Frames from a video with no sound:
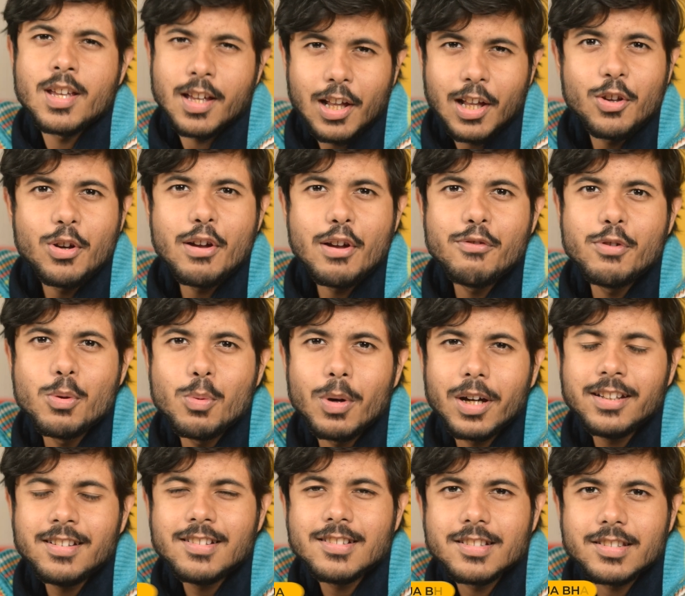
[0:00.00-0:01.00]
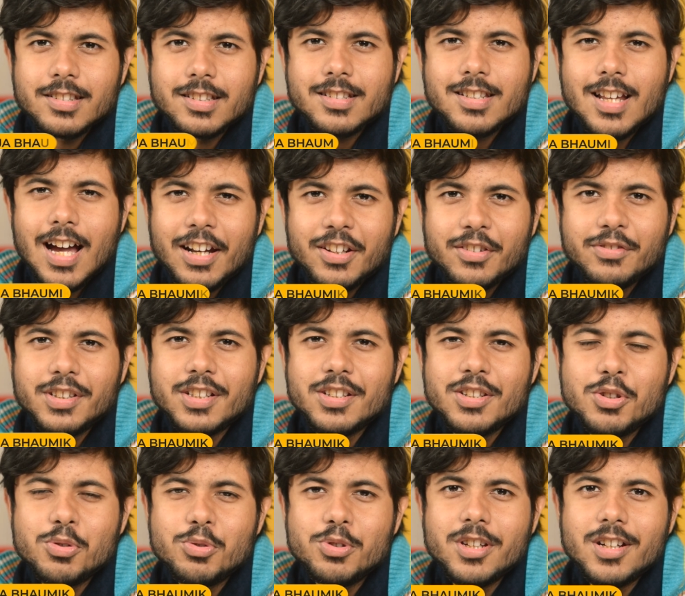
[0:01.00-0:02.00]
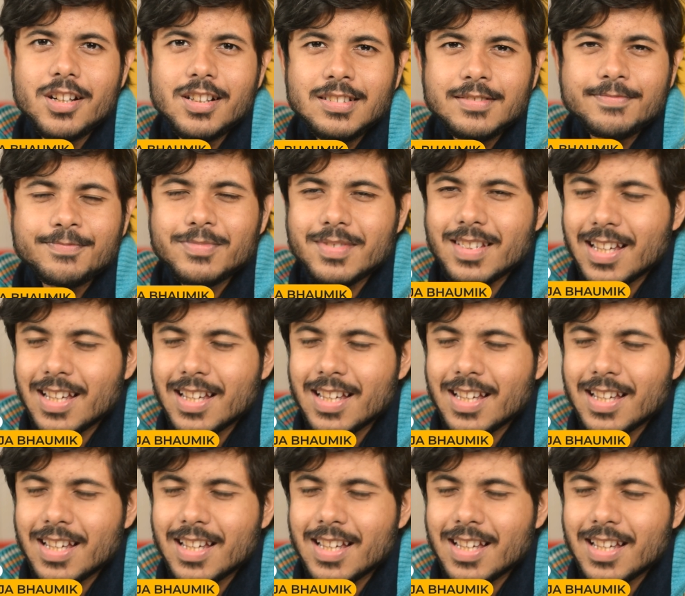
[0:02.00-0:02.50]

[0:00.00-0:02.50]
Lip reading: Hello, everyone. Start of the new year.